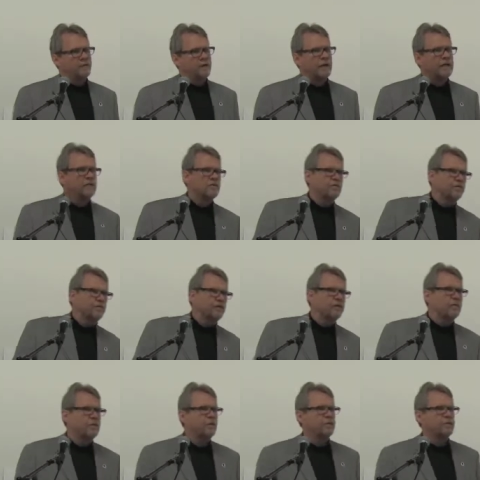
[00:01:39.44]
facts,
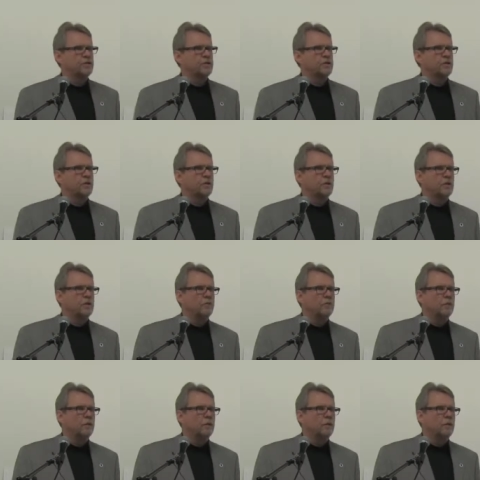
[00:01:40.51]
figures,
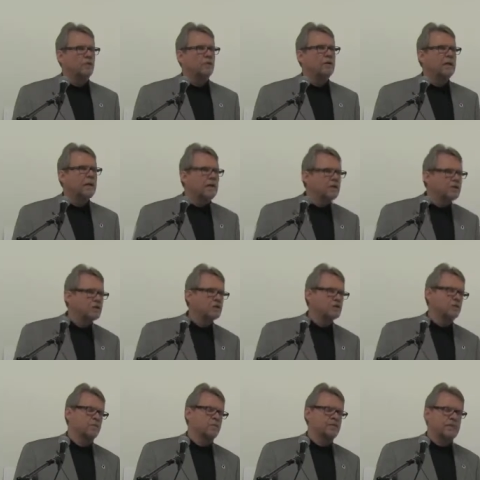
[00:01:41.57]

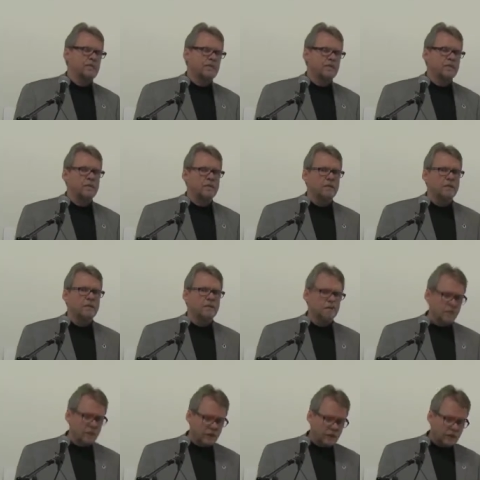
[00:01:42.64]
relations presented in the
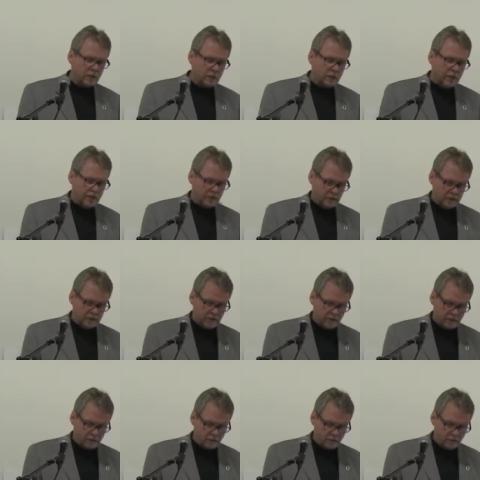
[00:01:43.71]
political debate, I think
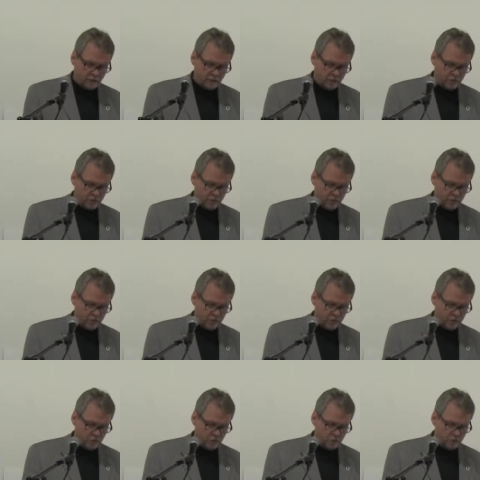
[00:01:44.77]
it's important
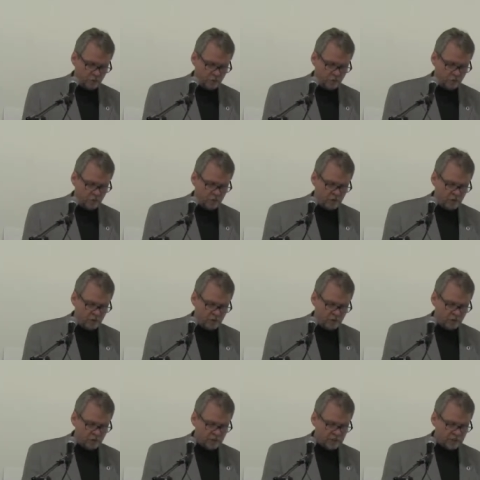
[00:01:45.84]
to
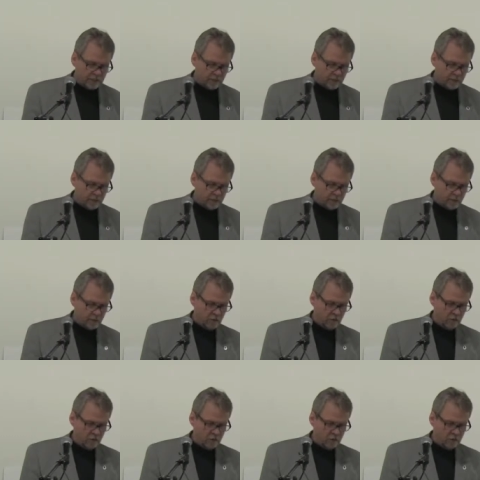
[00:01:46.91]
present
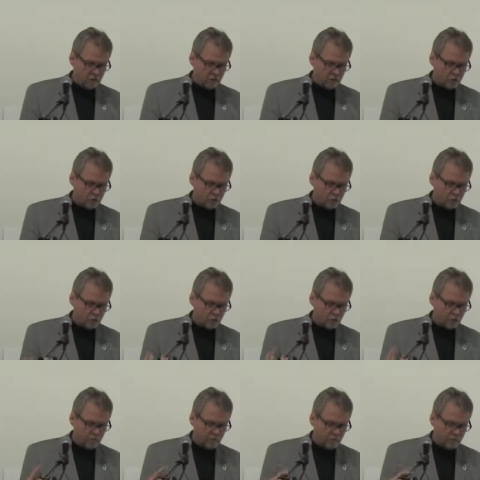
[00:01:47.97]
some
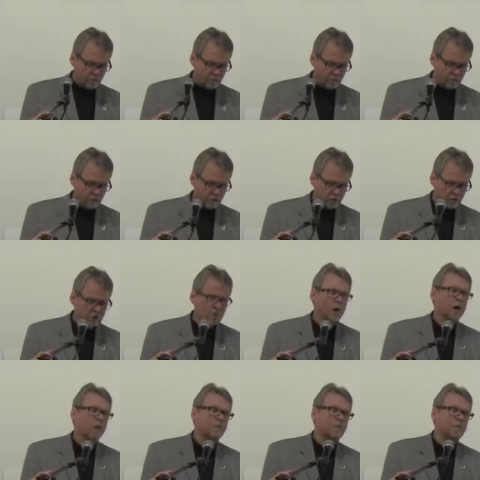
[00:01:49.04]
of the
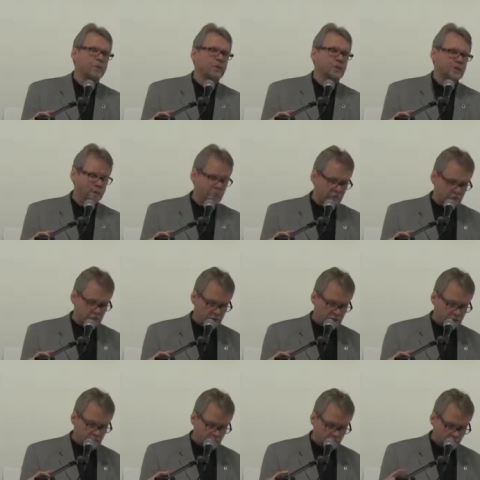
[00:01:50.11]
current updated
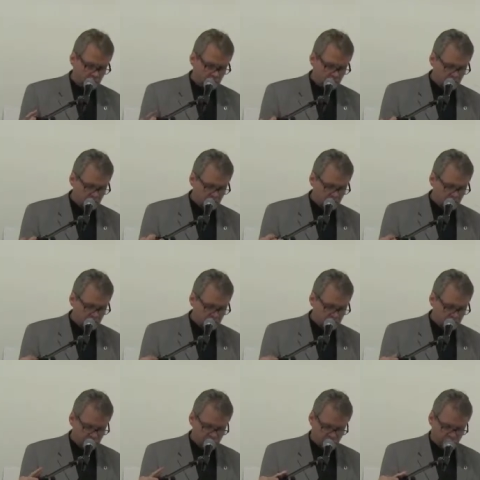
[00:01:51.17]

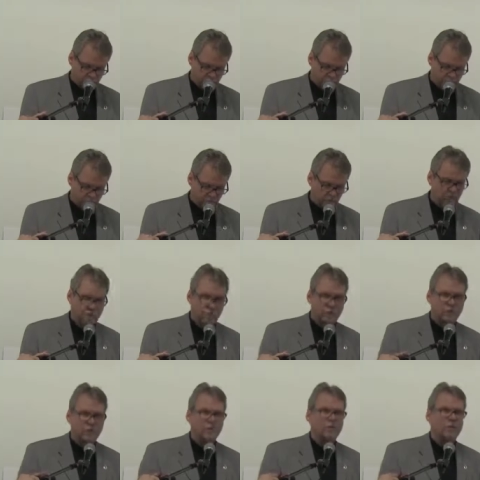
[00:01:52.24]
situation. So
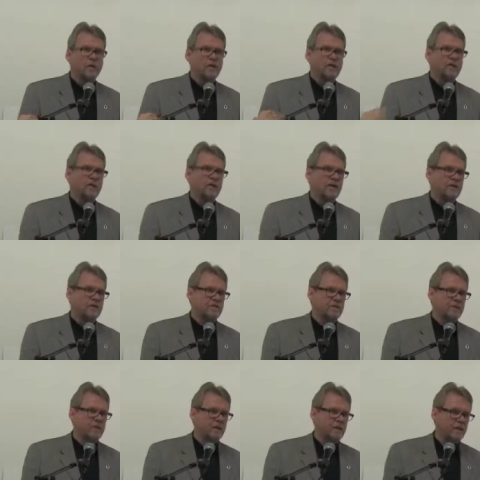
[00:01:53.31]
call this
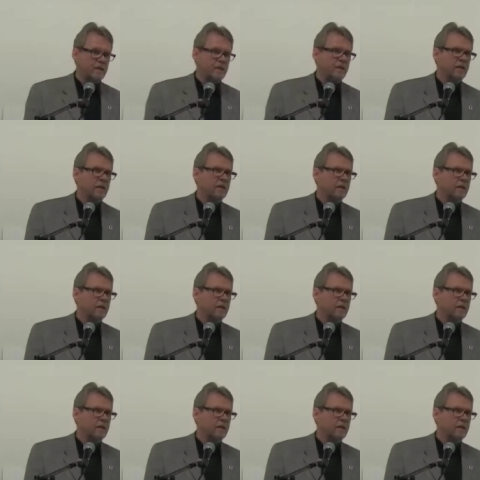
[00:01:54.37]
facts and